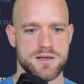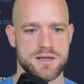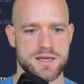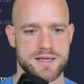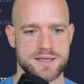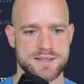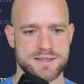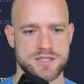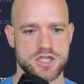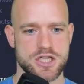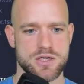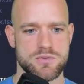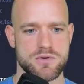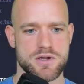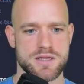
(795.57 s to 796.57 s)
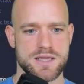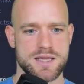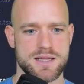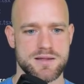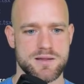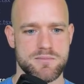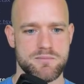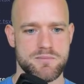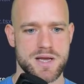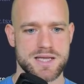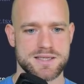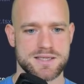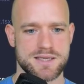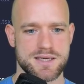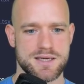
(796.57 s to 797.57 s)
as children and
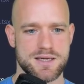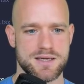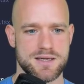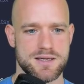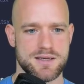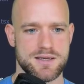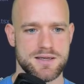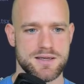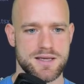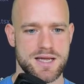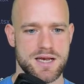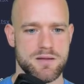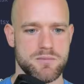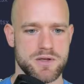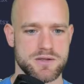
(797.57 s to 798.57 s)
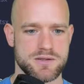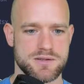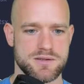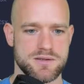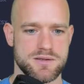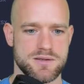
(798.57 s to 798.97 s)
mask element.